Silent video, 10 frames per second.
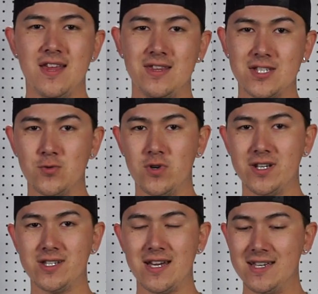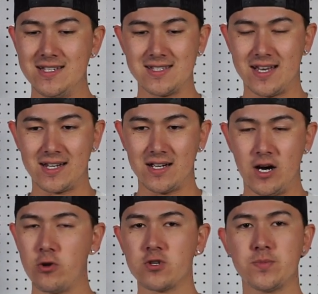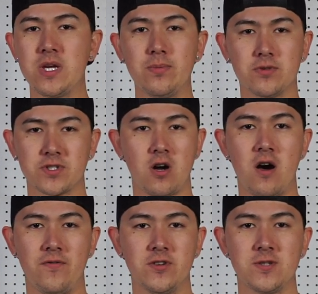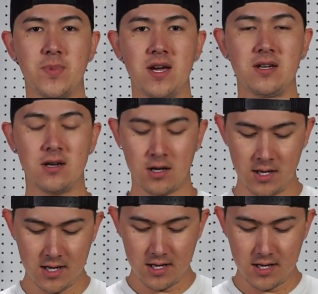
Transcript: This one is like hundreds of people's confidence bait here.